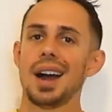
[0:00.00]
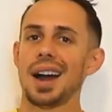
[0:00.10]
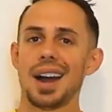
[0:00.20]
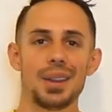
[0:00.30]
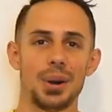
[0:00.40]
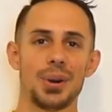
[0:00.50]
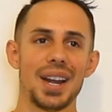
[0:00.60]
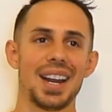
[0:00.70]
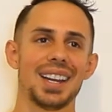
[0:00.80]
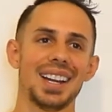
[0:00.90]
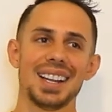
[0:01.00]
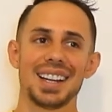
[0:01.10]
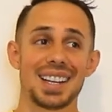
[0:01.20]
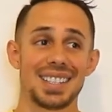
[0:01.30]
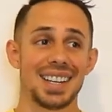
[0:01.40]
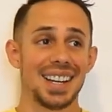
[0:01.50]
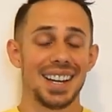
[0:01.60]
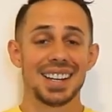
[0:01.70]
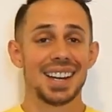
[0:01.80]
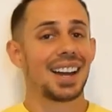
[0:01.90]
Either way, like I said,
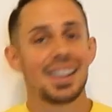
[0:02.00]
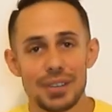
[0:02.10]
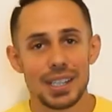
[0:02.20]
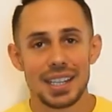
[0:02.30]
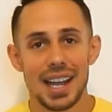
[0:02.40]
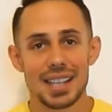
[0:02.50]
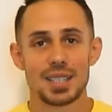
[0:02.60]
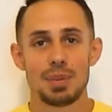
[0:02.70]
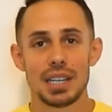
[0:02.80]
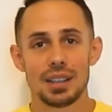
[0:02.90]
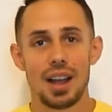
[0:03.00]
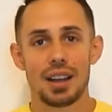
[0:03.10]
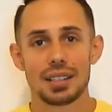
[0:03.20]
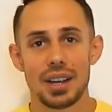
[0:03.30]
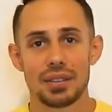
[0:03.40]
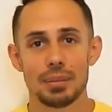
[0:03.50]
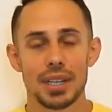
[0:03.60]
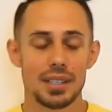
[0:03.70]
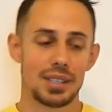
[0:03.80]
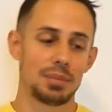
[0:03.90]
not everything has to be a law in government.